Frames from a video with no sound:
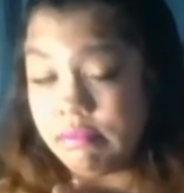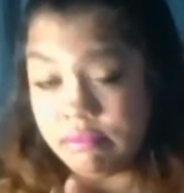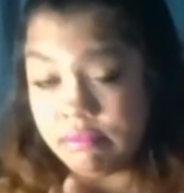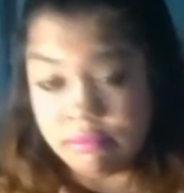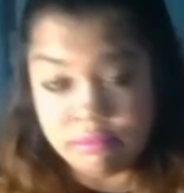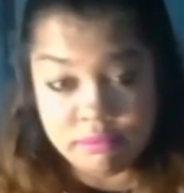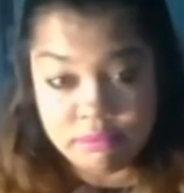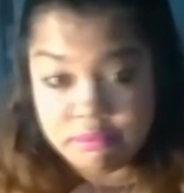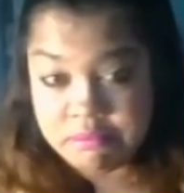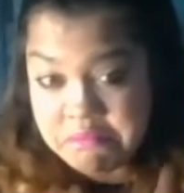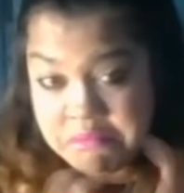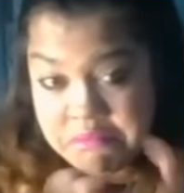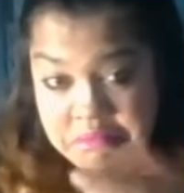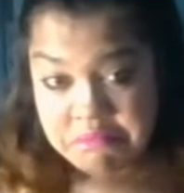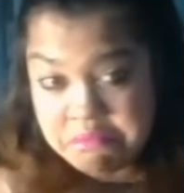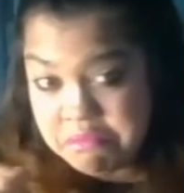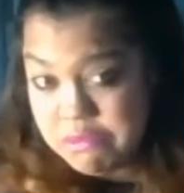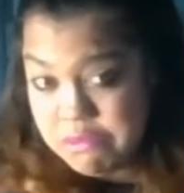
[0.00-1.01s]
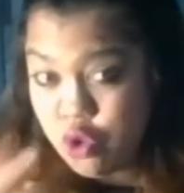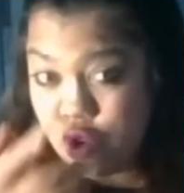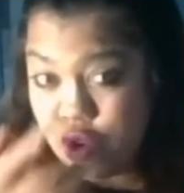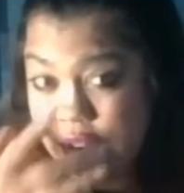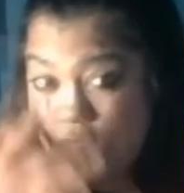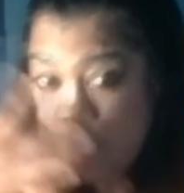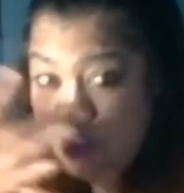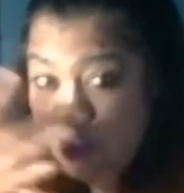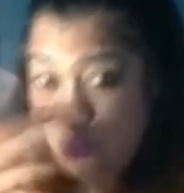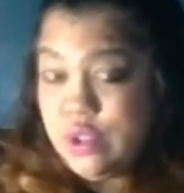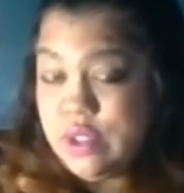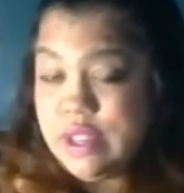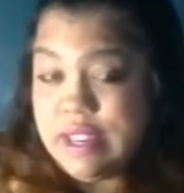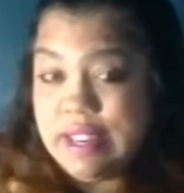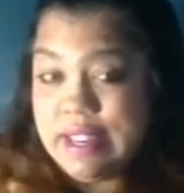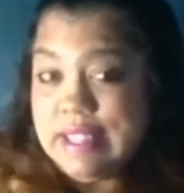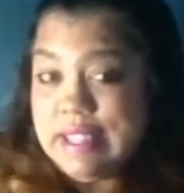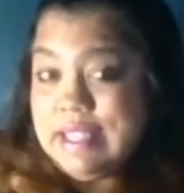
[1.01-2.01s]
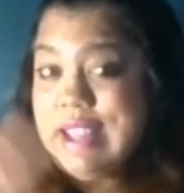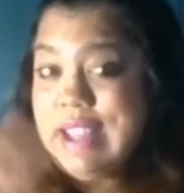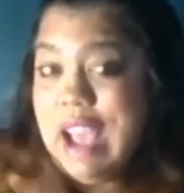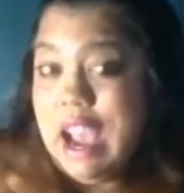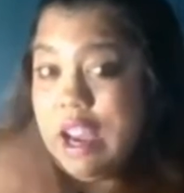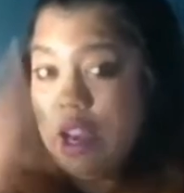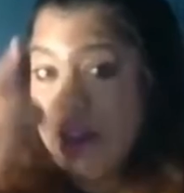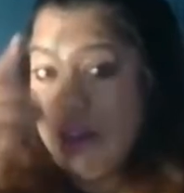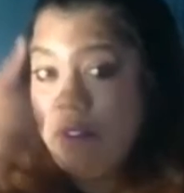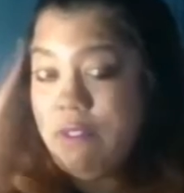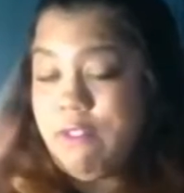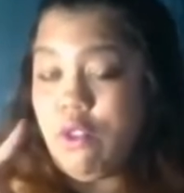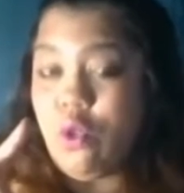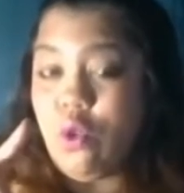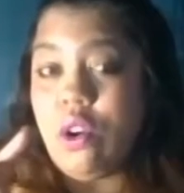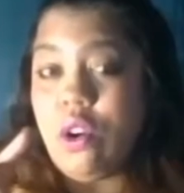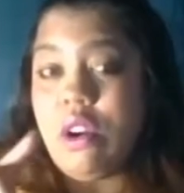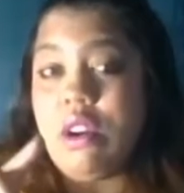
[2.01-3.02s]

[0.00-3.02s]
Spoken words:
the YouTube channel, come on,